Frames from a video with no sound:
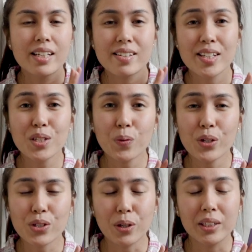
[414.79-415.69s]
Since it
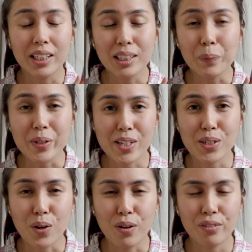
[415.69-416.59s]
was on
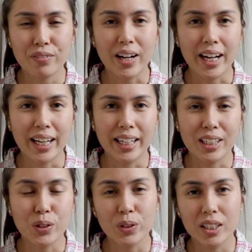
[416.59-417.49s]
30% off, I
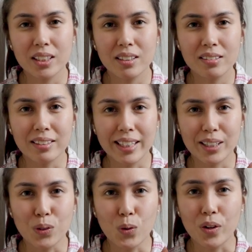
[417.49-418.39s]
couldn't
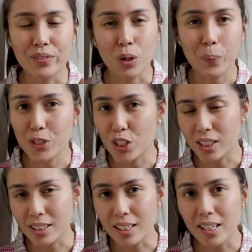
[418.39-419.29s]
let go of the
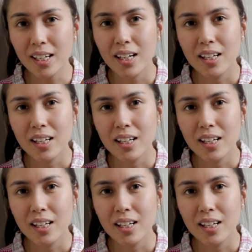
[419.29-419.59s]
opportunity.